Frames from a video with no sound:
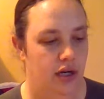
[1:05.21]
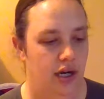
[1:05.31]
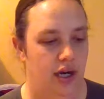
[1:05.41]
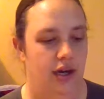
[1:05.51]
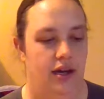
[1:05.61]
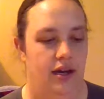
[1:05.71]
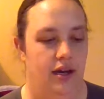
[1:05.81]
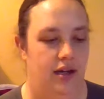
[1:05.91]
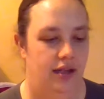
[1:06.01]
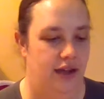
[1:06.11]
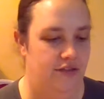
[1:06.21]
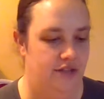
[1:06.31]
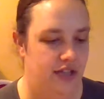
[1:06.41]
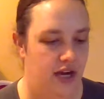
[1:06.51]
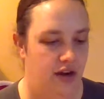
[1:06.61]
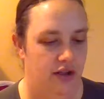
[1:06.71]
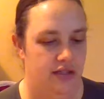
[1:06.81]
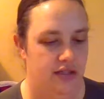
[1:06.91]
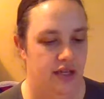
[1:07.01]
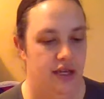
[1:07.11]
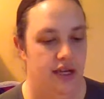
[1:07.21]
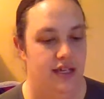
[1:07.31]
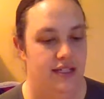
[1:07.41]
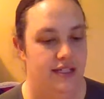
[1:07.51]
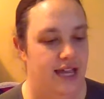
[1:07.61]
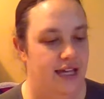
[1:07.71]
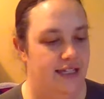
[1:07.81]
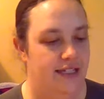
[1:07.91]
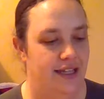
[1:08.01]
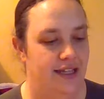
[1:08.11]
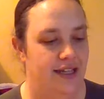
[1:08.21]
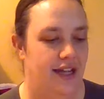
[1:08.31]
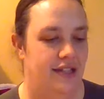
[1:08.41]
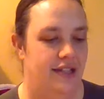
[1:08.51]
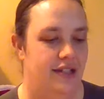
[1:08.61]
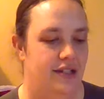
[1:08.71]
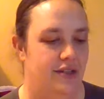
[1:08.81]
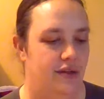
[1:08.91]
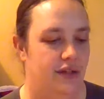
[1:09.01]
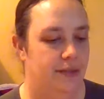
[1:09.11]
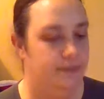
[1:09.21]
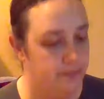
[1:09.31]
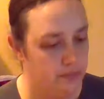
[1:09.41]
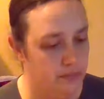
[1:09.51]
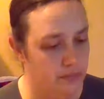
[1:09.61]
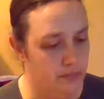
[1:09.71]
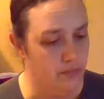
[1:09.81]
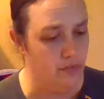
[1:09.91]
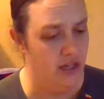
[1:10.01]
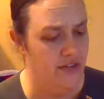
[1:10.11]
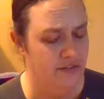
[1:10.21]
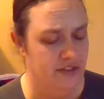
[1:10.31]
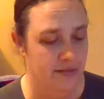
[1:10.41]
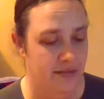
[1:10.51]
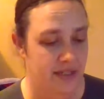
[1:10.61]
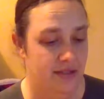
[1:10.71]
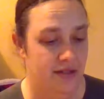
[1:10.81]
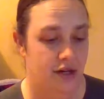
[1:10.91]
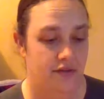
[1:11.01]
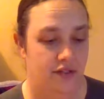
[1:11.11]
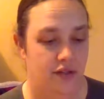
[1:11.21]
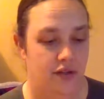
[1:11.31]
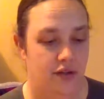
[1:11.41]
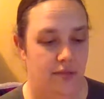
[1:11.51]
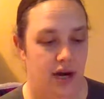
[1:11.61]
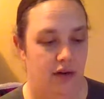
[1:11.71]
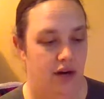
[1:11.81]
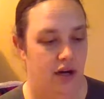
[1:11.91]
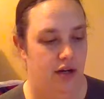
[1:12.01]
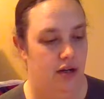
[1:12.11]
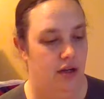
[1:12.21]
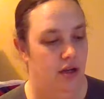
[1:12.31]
Ha ha ha, laughed Terence. Take it to the 19th story. Give it to Miss Zarves, hooted Myron.